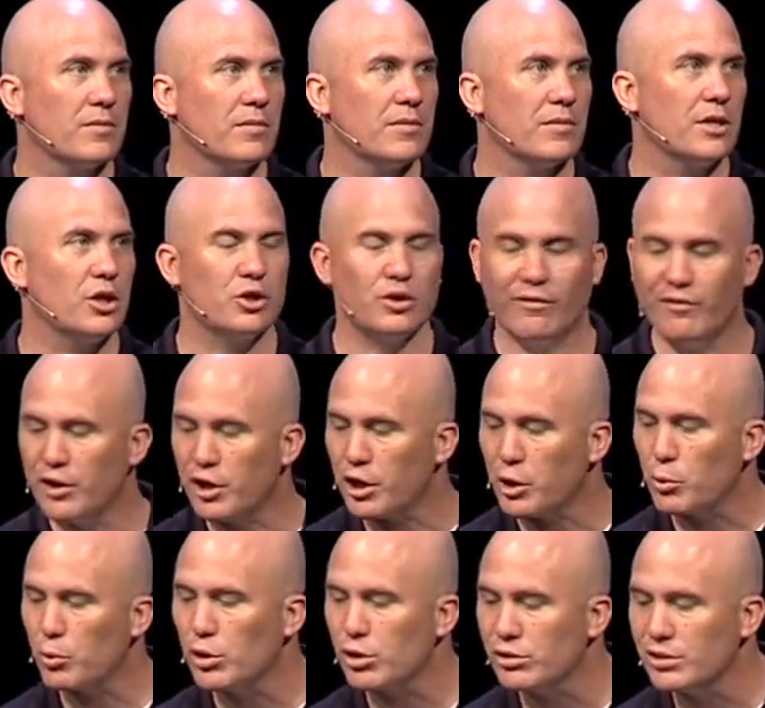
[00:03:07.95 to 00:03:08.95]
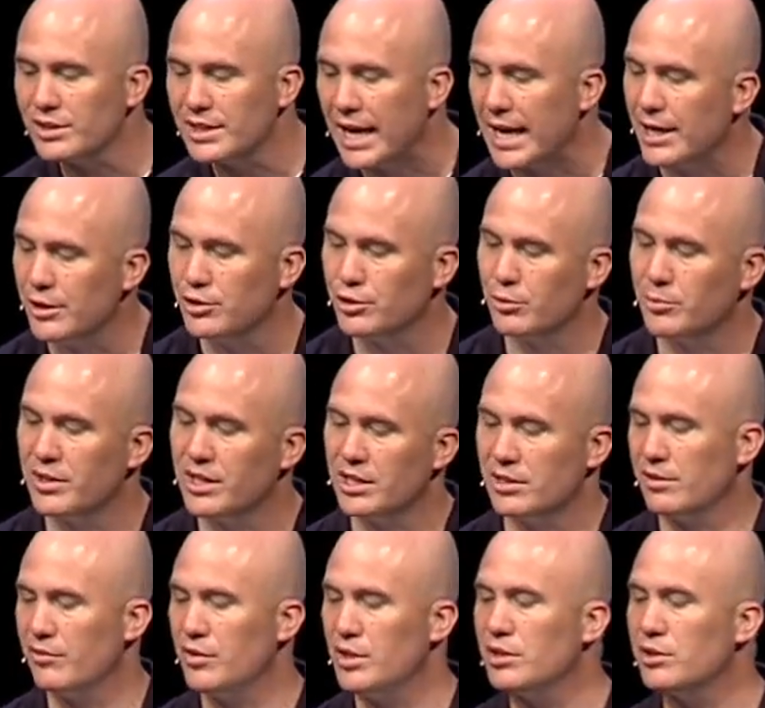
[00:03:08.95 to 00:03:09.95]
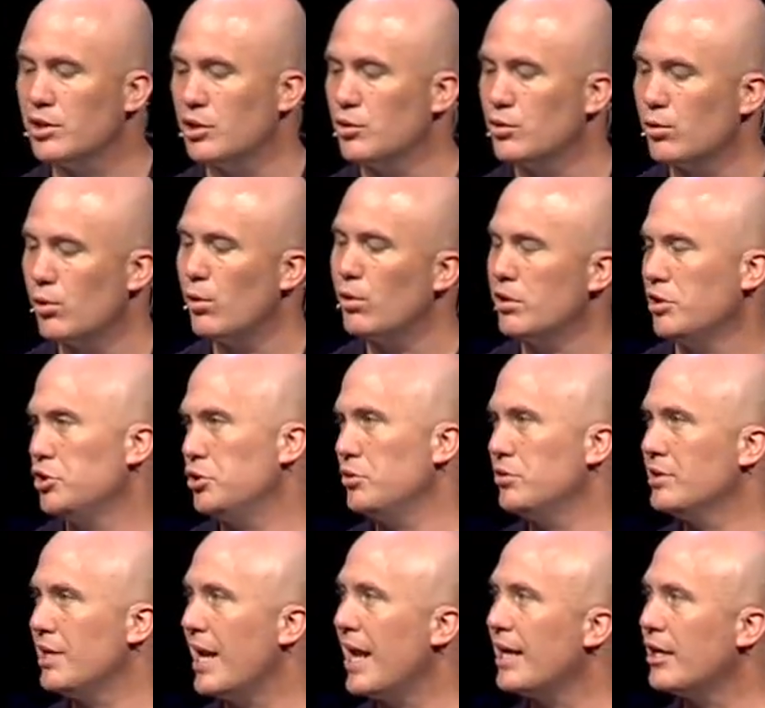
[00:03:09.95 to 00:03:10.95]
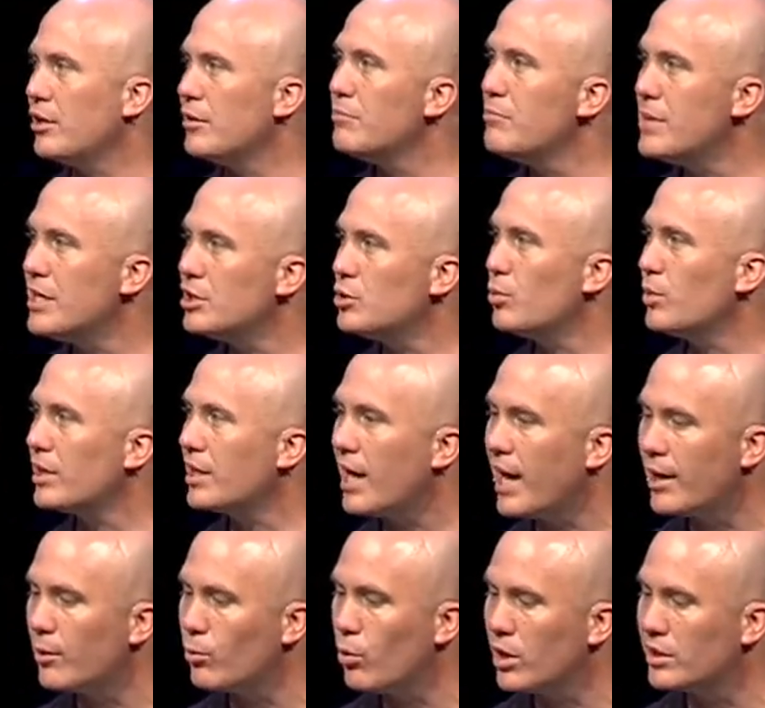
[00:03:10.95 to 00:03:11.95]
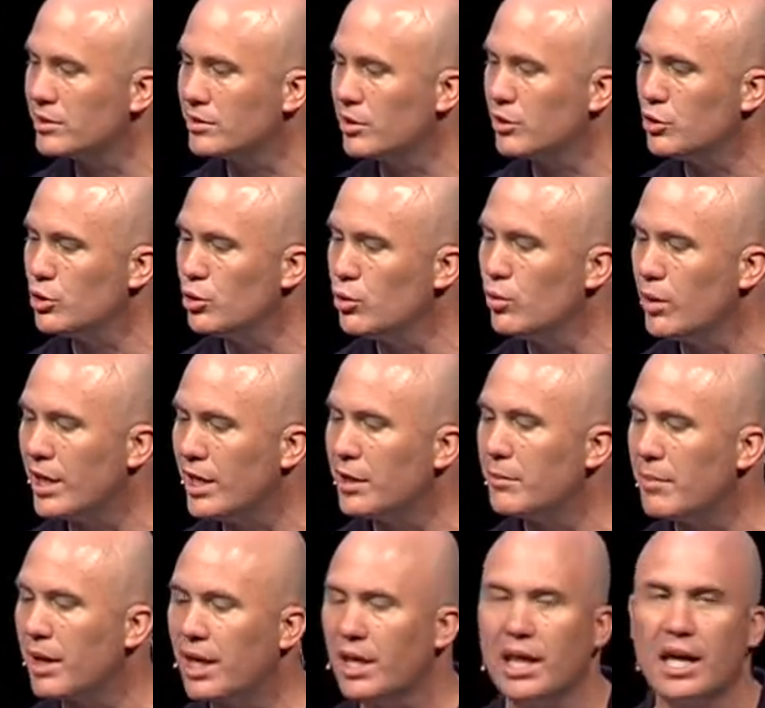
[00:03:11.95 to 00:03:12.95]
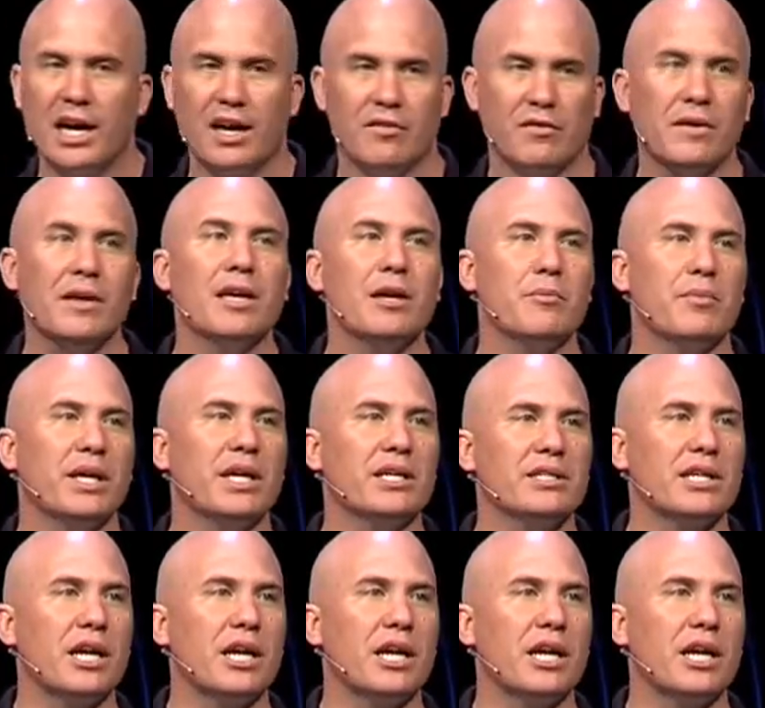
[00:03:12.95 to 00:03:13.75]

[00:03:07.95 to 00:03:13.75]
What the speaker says: There's a very real danger because of these control issues that I could miss what God wants to do in my life because